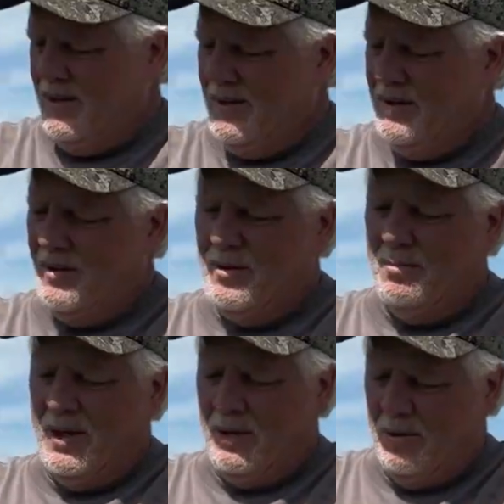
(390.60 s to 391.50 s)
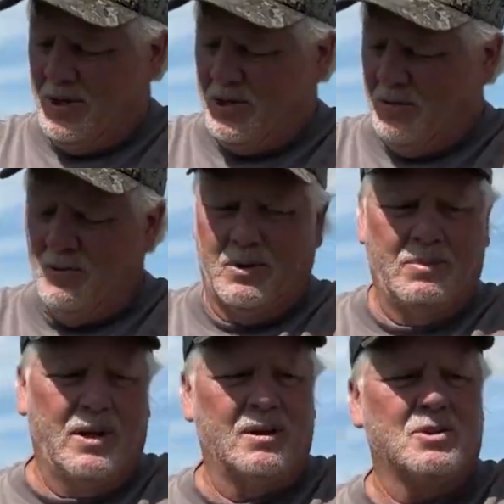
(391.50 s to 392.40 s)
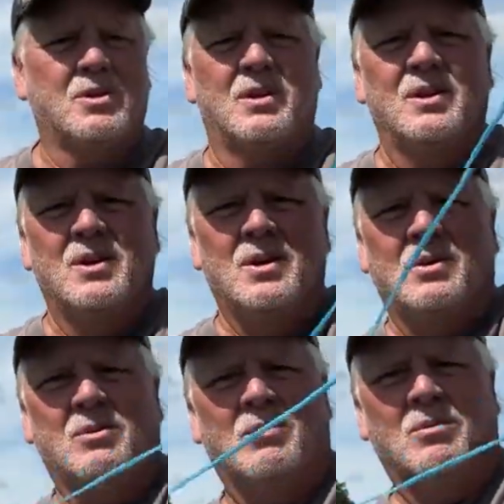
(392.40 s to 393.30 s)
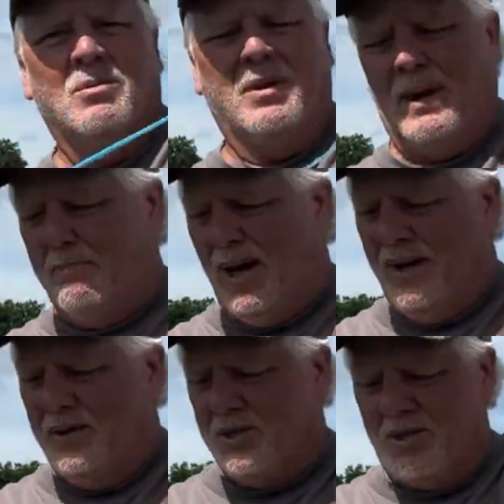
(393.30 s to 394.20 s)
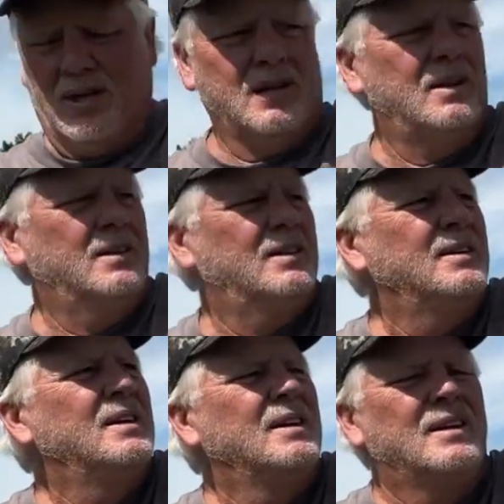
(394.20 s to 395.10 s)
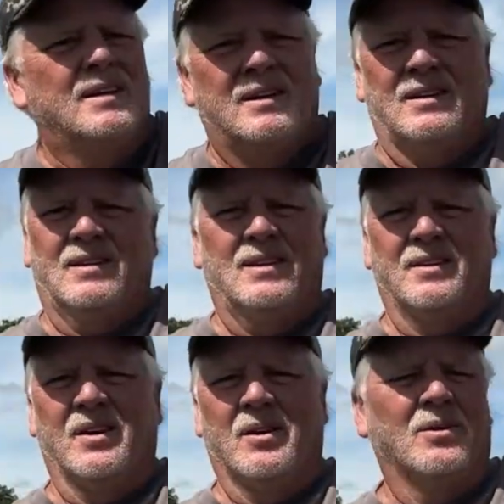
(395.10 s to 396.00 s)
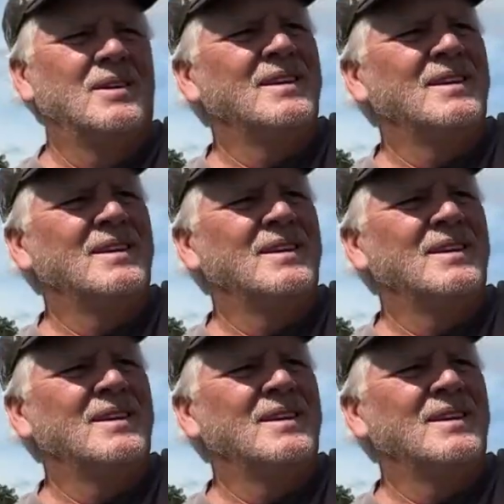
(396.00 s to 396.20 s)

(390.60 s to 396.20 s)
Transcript: The big question would be is, would I buy this thing? No.